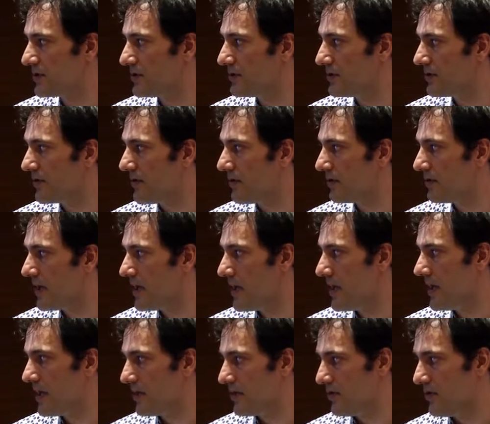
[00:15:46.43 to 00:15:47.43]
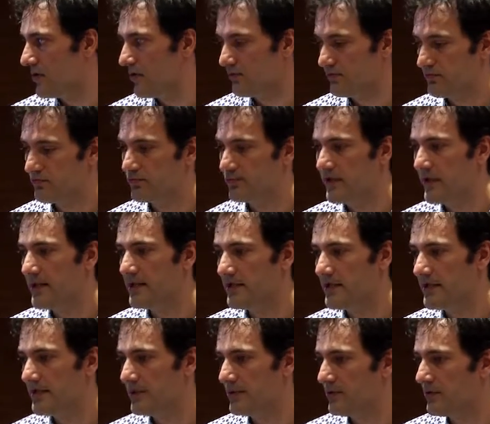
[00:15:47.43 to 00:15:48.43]
You really
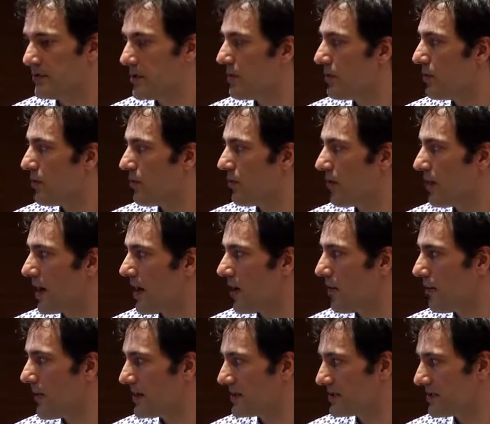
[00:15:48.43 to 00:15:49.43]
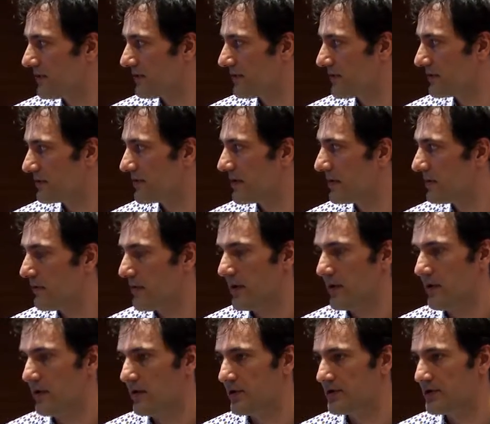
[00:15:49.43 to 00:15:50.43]
need to know how much of the real
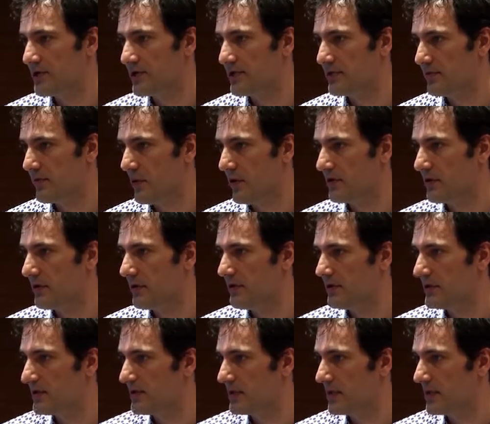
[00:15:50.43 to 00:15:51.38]
biology is modeled